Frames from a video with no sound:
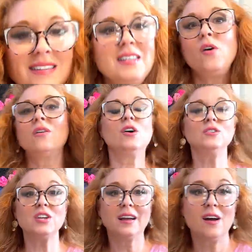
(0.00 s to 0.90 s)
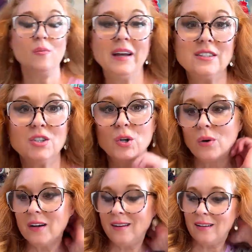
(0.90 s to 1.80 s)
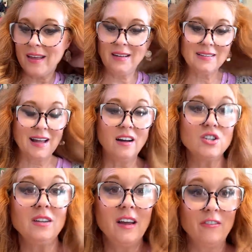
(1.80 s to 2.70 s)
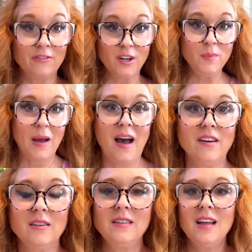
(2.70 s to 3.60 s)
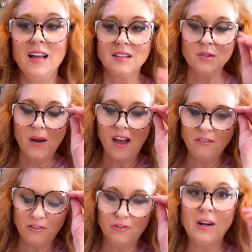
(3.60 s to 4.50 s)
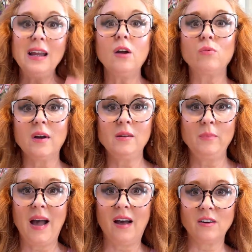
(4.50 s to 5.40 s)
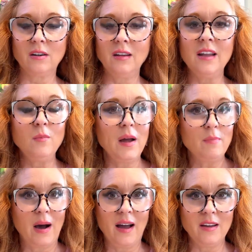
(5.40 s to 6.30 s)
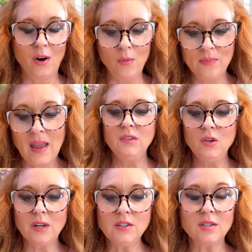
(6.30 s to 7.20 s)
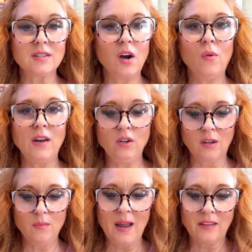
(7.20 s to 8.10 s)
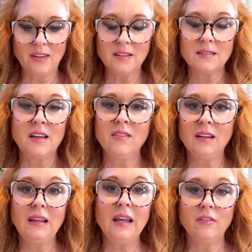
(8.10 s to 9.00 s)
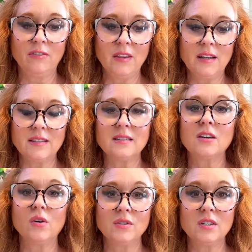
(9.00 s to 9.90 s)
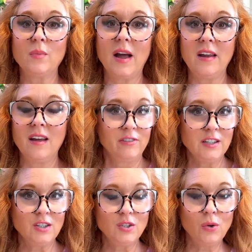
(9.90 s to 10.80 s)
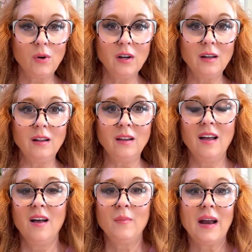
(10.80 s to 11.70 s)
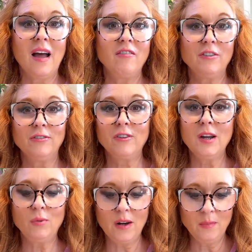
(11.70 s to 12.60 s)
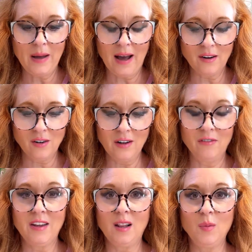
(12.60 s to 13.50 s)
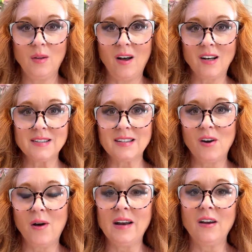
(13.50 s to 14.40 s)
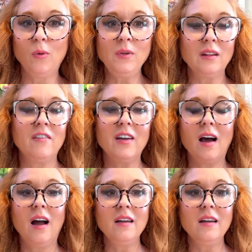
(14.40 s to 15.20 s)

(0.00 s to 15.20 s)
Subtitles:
So go check out my tutorial, and it's actually a free pattern. So I have a free written pattern in my bio. You can just go and you can make this, and the link for this goes to my free tutorial, but I have a free written pattern available also, and I hope you love it.